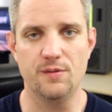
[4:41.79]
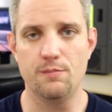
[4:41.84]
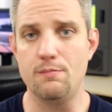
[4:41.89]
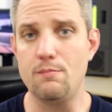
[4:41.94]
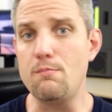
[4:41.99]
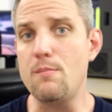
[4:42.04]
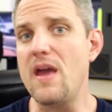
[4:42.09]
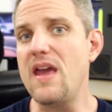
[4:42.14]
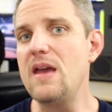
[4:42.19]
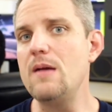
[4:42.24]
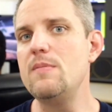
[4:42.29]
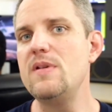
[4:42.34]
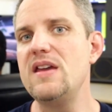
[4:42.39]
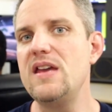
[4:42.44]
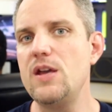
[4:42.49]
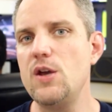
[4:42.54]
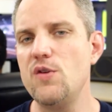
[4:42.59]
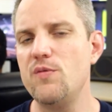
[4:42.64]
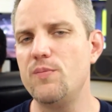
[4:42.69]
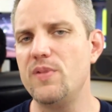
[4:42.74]
And maybe
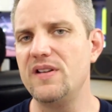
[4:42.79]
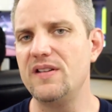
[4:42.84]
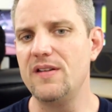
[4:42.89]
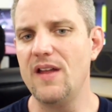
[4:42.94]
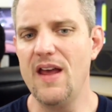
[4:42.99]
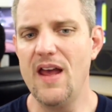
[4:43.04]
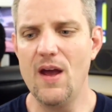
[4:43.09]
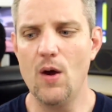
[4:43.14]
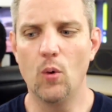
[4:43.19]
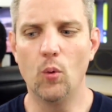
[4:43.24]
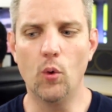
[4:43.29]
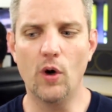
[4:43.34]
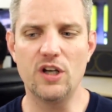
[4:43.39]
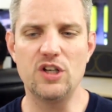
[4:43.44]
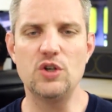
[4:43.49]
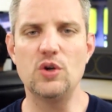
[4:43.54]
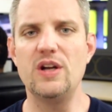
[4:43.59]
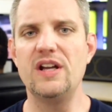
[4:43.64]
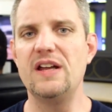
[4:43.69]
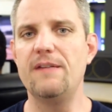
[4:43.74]
you've been
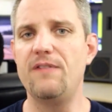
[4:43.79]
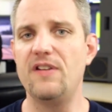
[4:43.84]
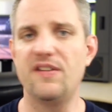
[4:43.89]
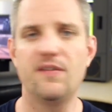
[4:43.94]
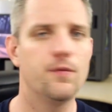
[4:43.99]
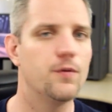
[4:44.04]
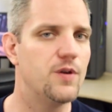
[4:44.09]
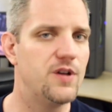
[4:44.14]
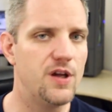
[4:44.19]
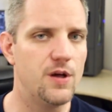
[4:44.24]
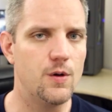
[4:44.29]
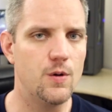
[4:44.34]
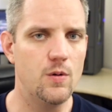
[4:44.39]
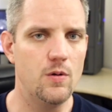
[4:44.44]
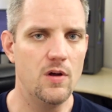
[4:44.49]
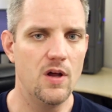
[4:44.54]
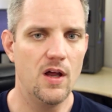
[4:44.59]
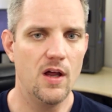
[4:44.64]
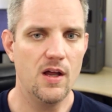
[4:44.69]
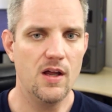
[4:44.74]
wondering if it's for you.